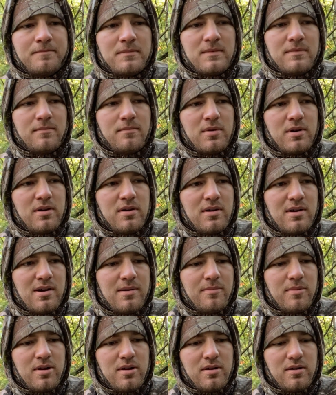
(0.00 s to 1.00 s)
But
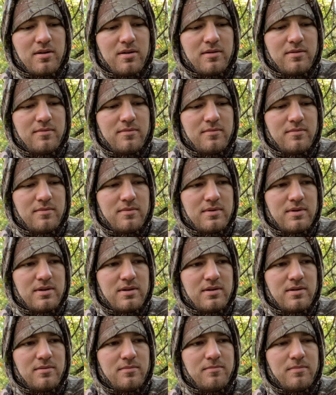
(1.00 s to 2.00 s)
I'm gonna
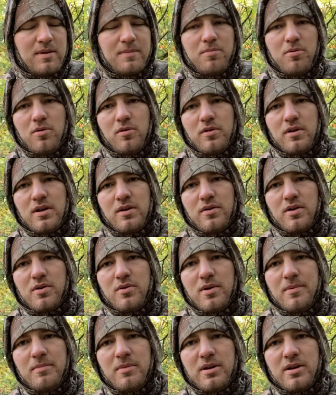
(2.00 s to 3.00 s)
be pulling out
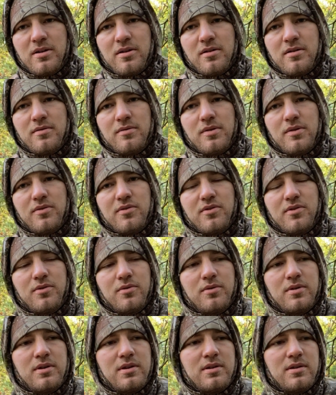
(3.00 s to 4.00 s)
equipment here real soon.